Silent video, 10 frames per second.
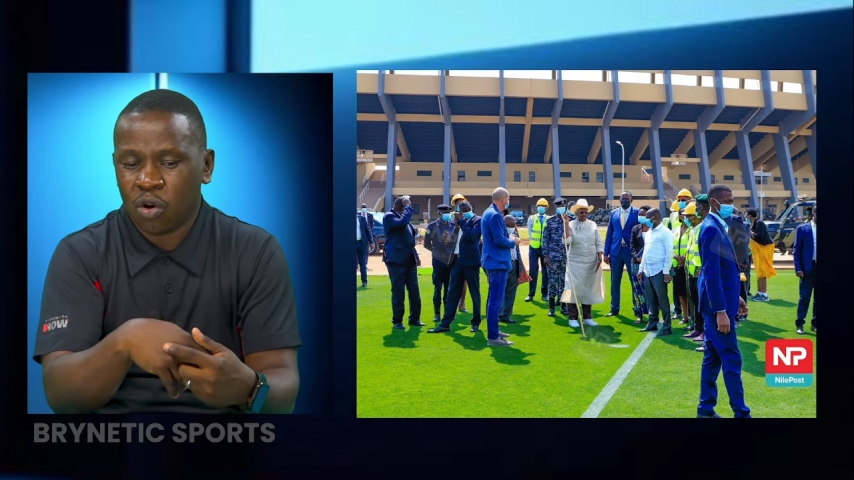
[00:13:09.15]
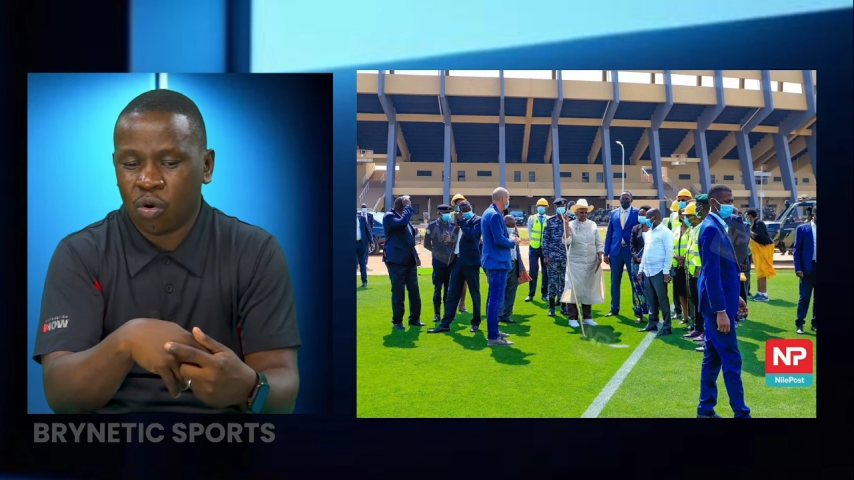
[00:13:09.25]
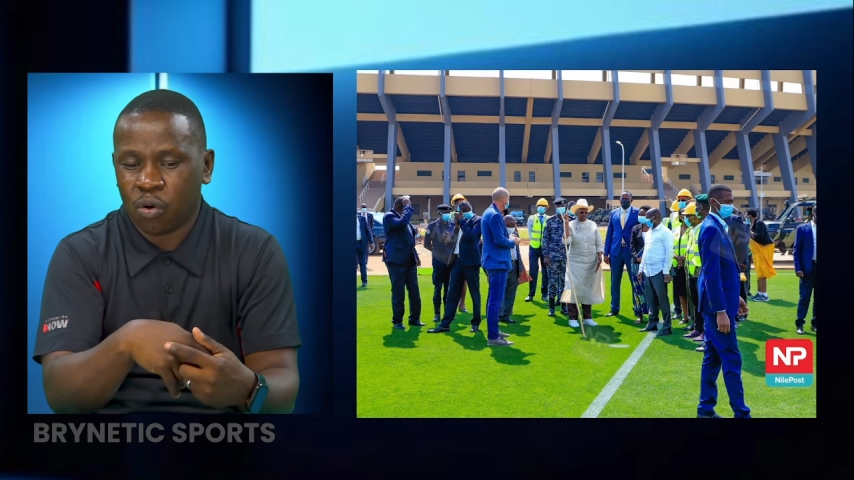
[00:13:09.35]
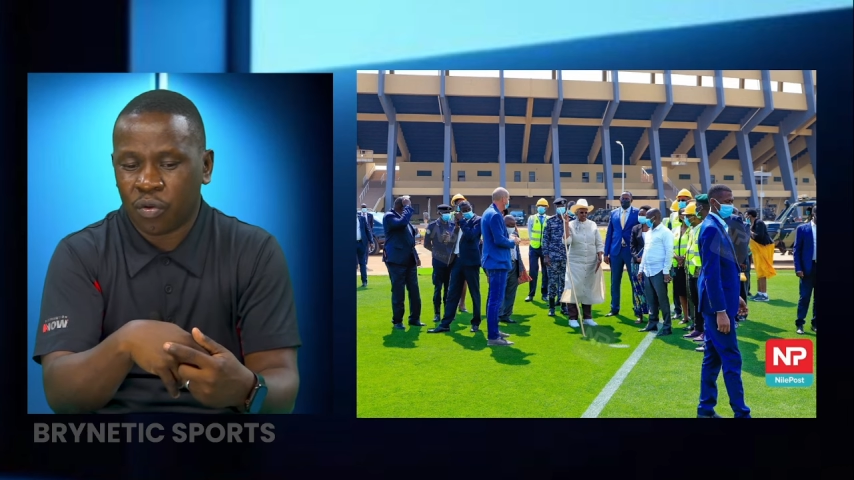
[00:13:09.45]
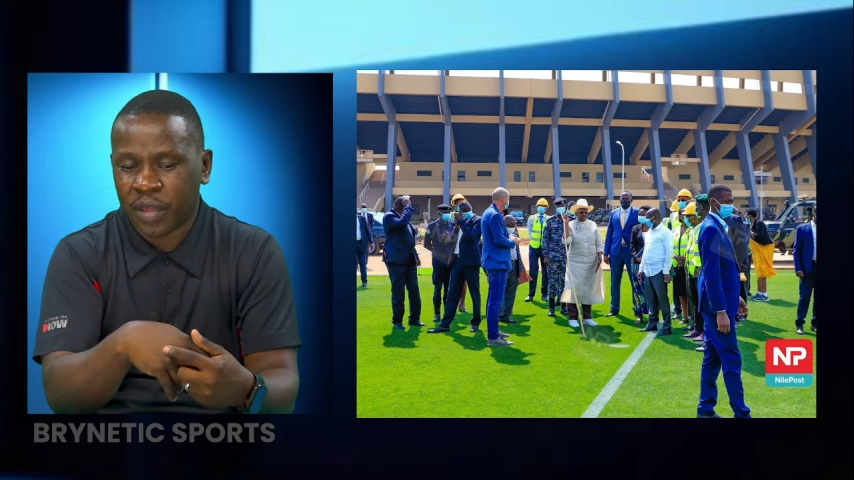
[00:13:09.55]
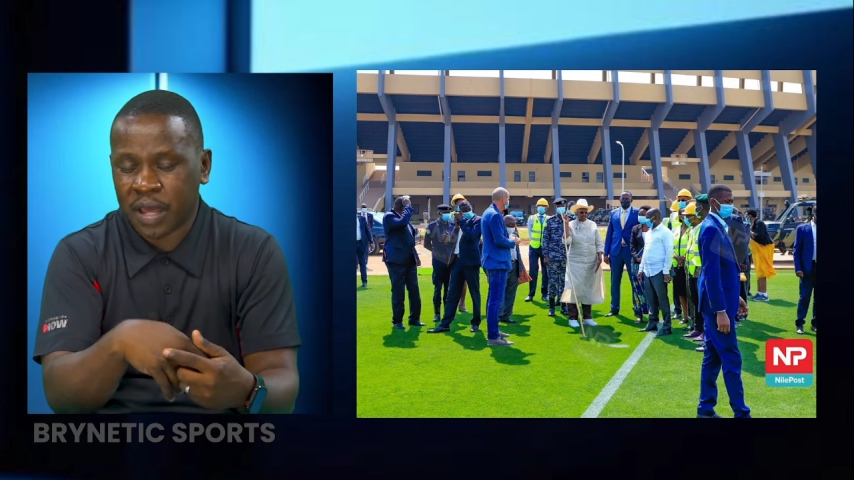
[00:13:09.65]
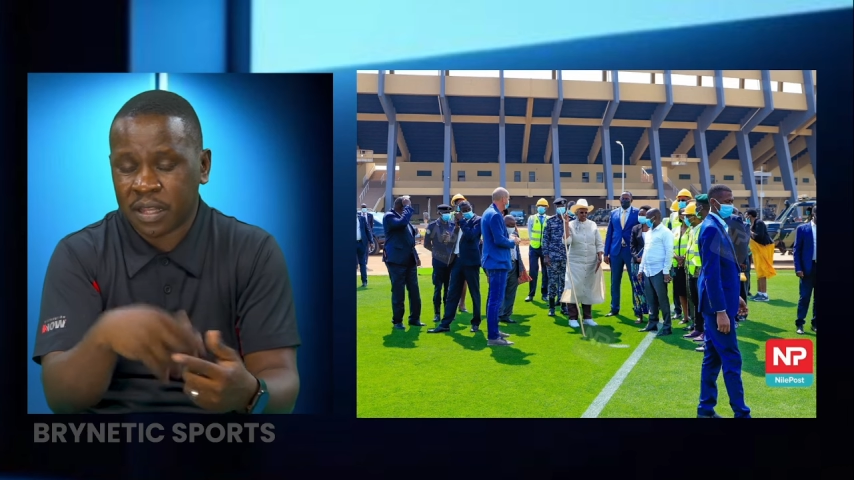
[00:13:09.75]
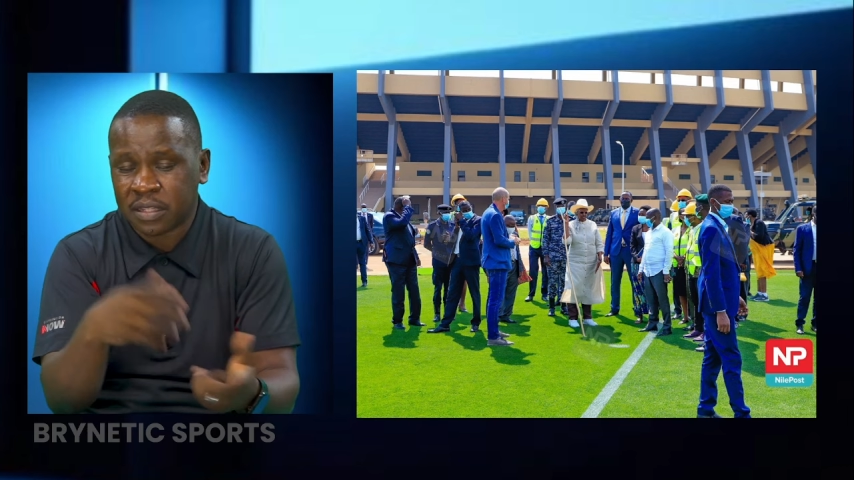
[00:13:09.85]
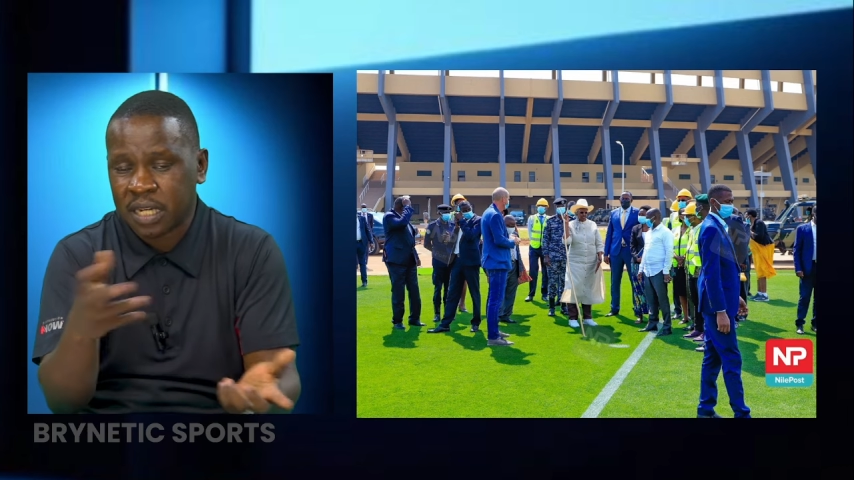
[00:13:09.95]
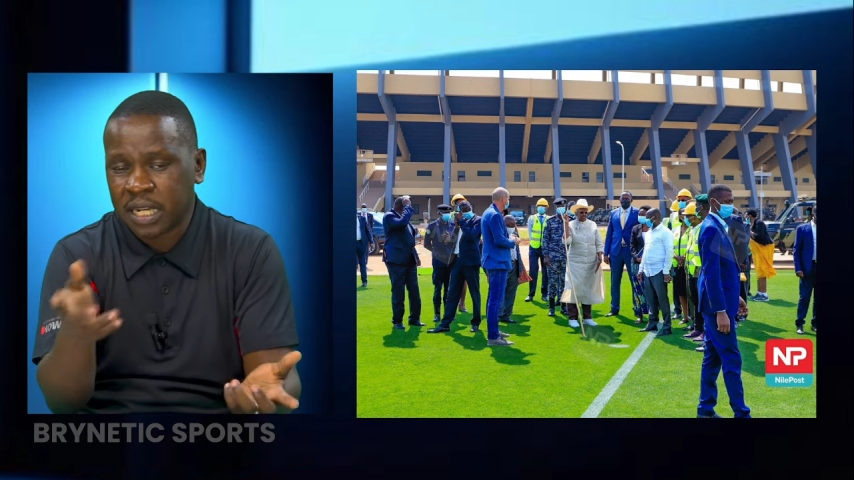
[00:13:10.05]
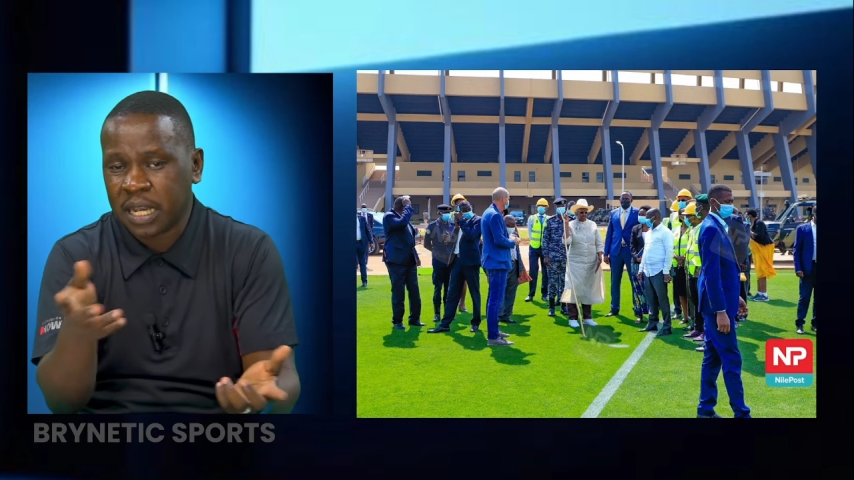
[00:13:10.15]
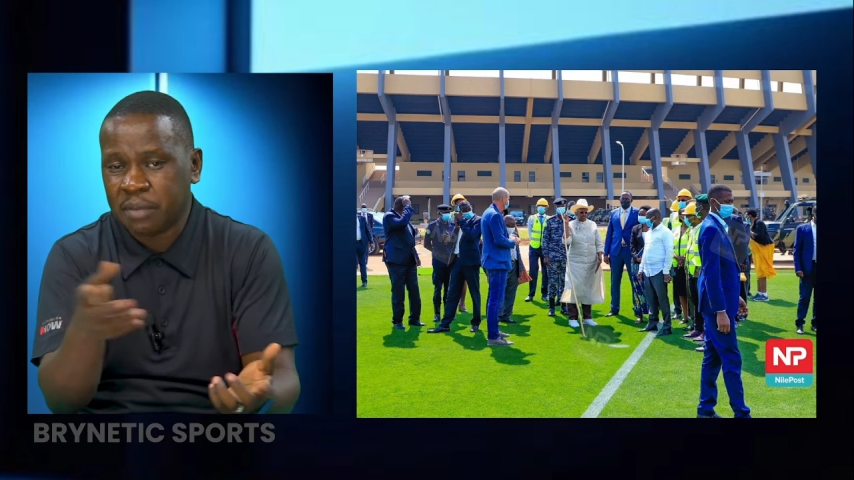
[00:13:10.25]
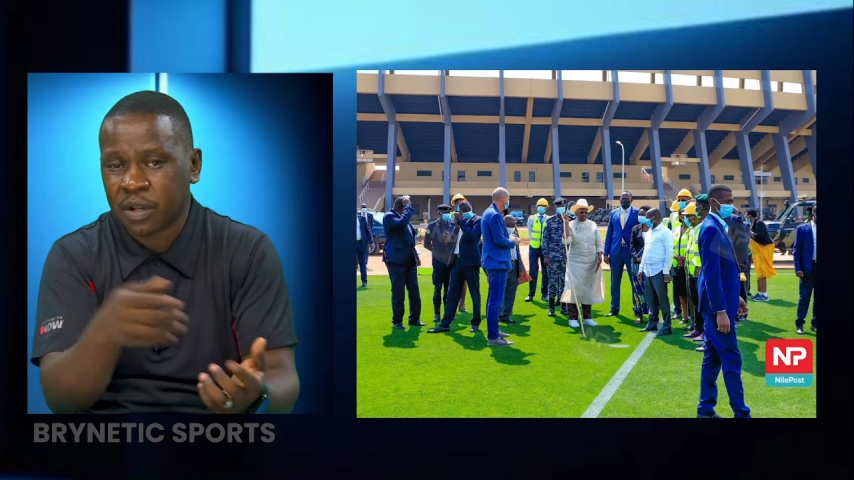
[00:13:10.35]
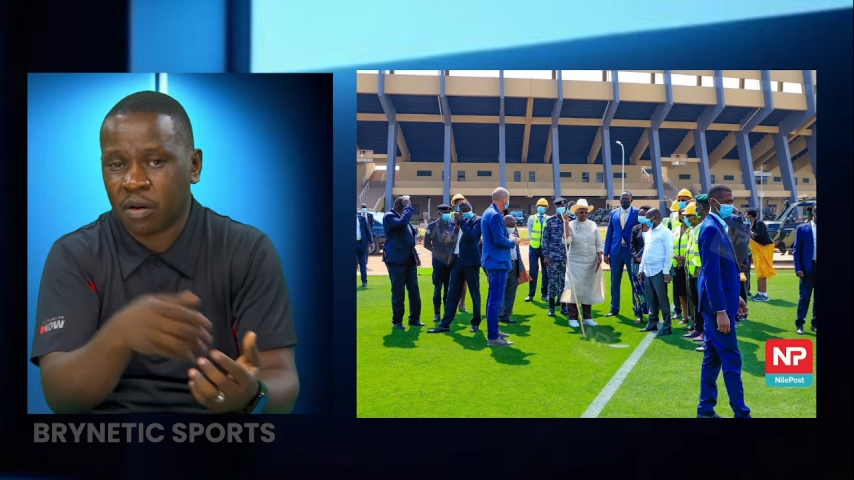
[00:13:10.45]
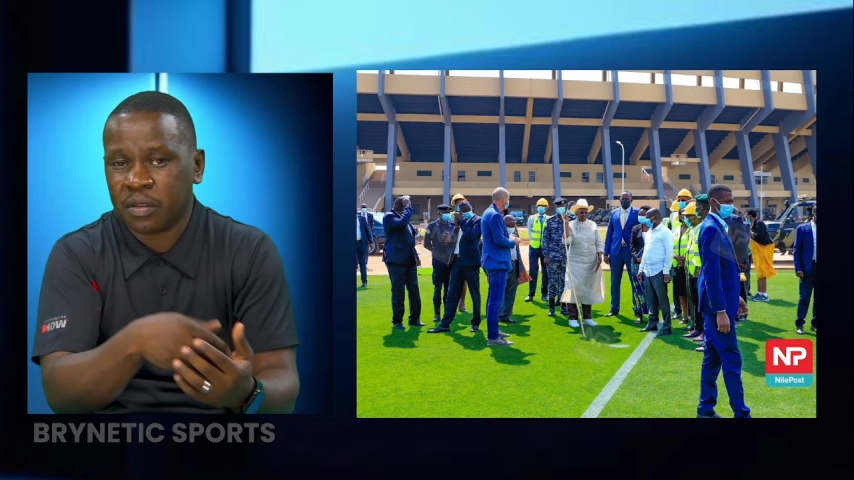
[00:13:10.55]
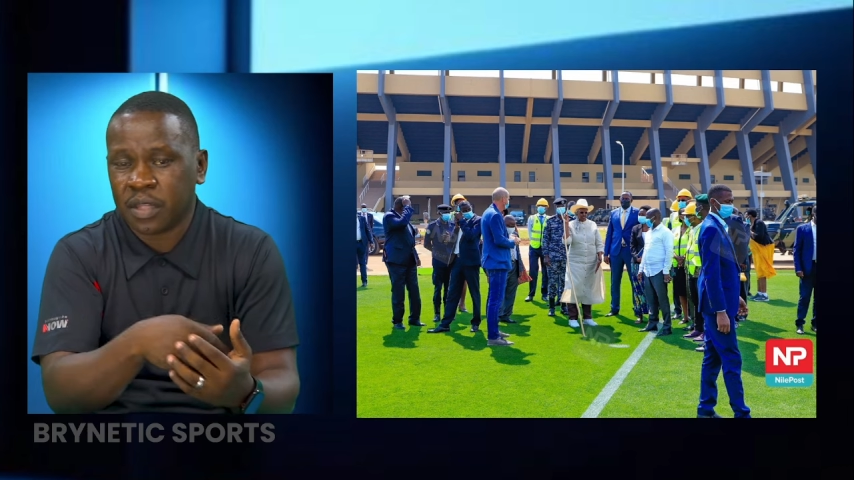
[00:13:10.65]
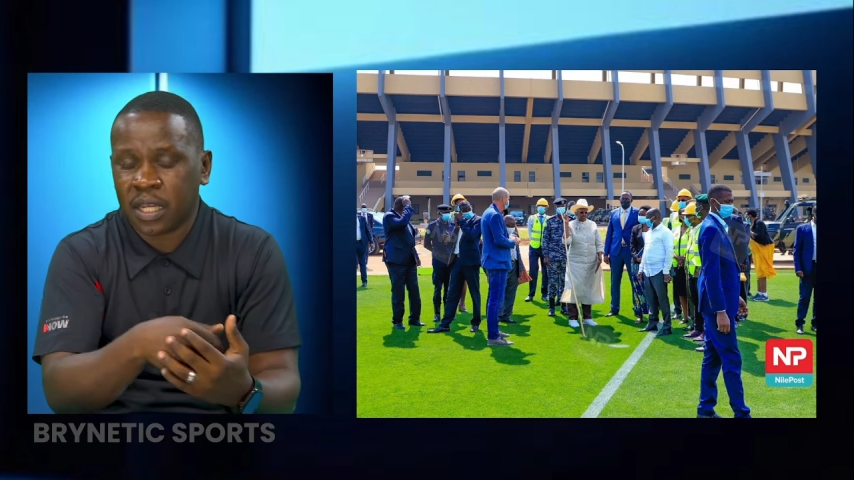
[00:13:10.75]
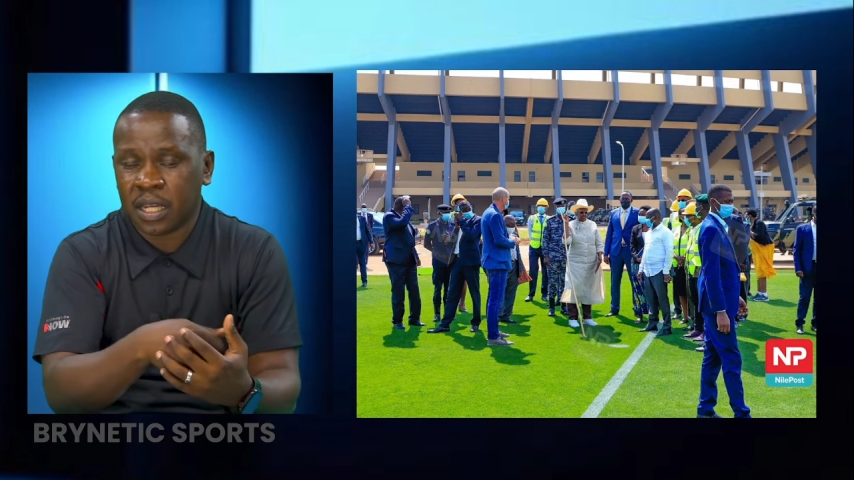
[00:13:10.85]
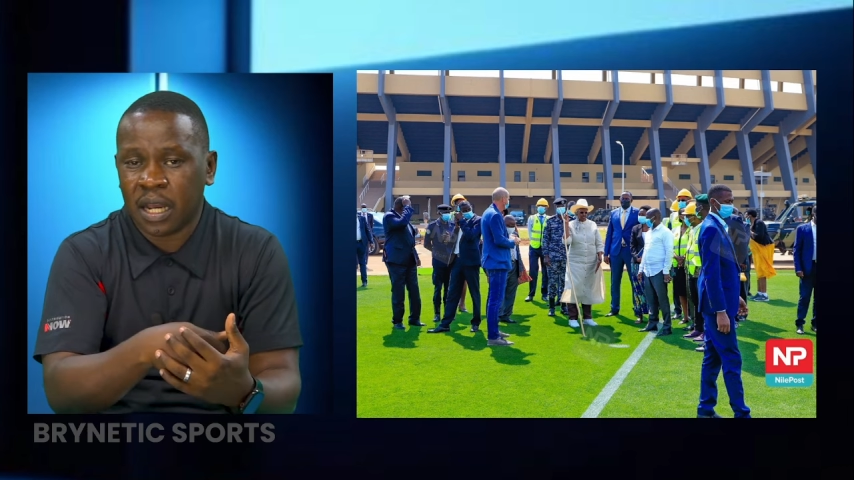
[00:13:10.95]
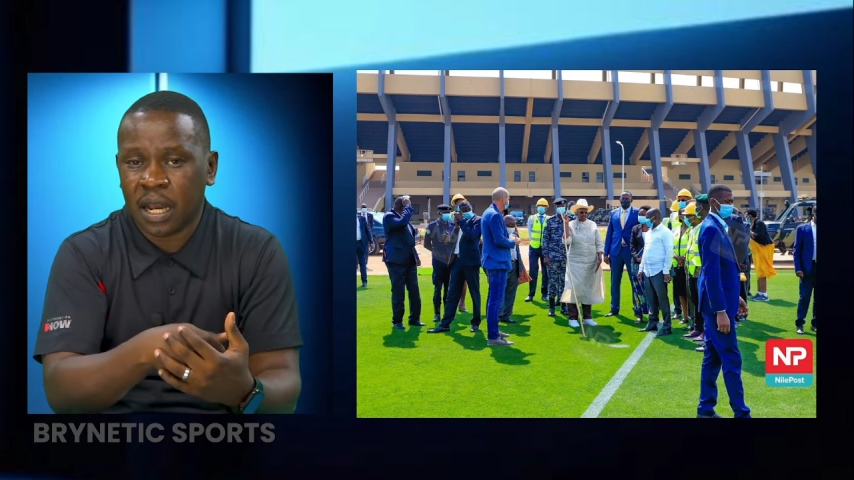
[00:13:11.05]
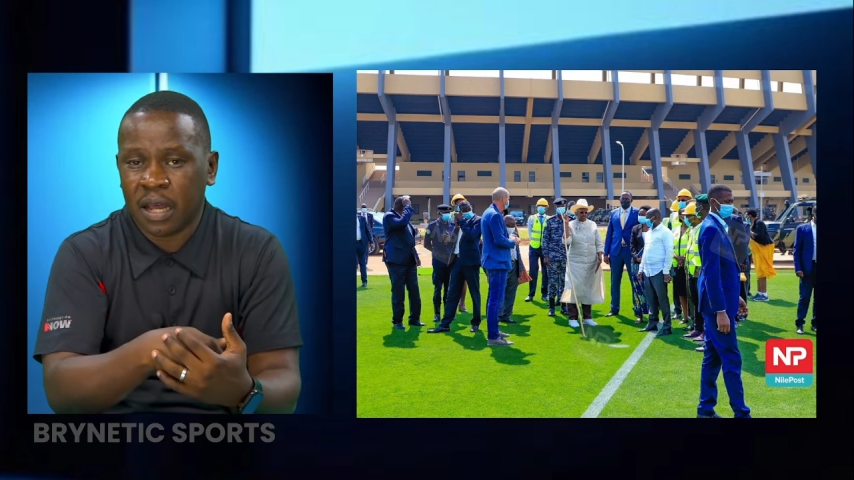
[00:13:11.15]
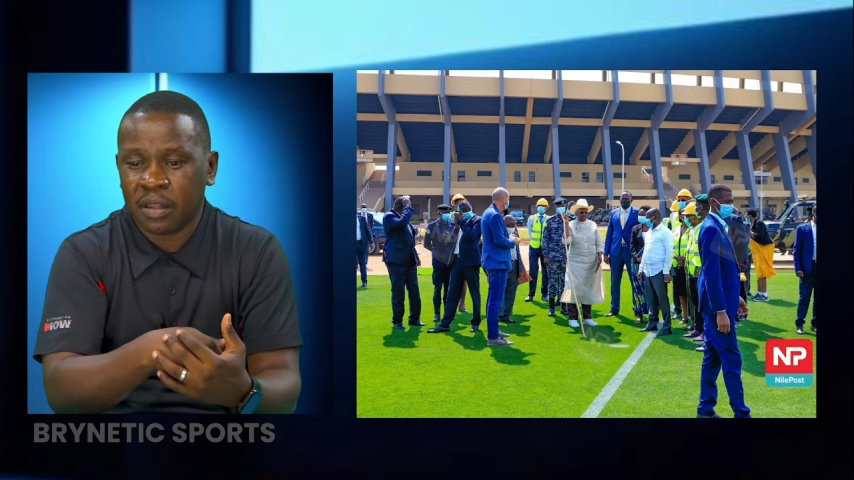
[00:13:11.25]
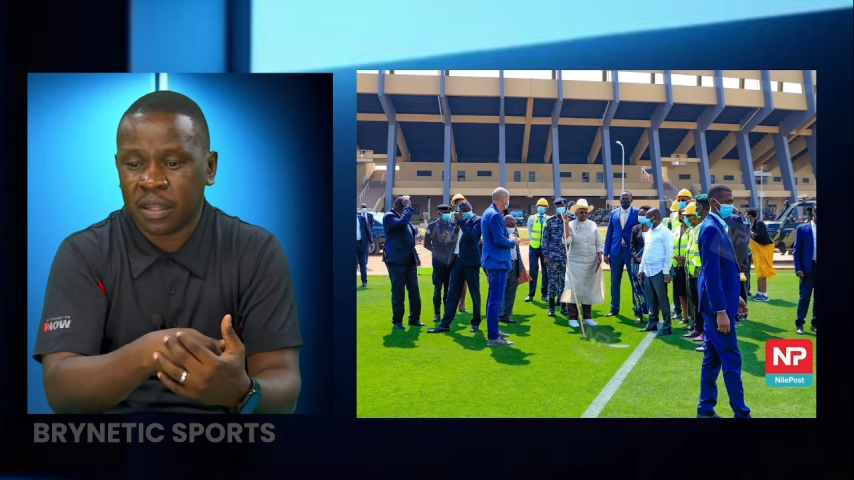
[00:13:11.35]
all the other stadiums around the, uh,